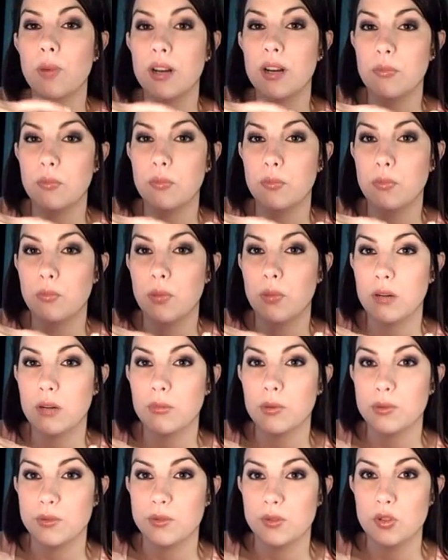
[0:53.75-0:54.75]
what
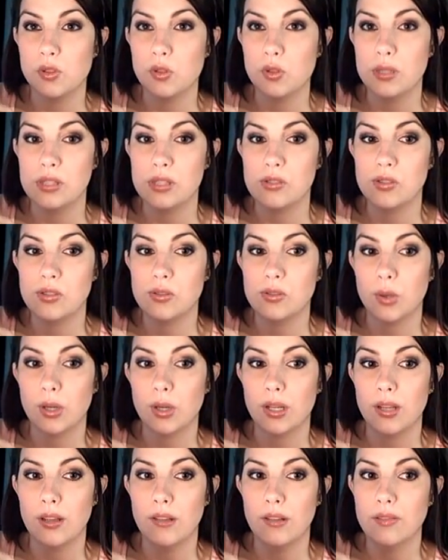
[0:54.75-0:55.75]
it will do is
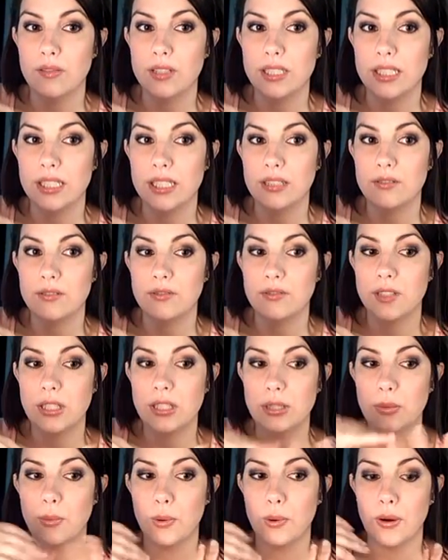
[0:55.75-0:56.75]
sort of give
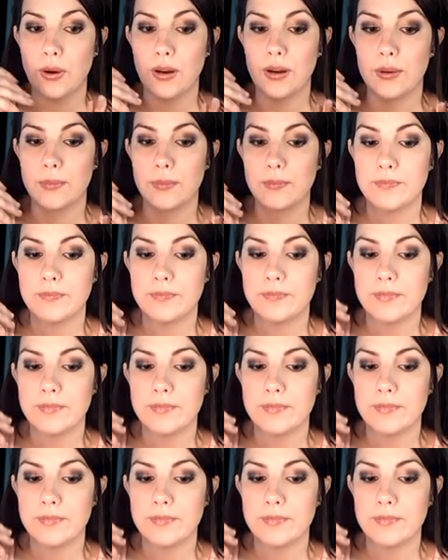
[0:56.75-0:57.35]
your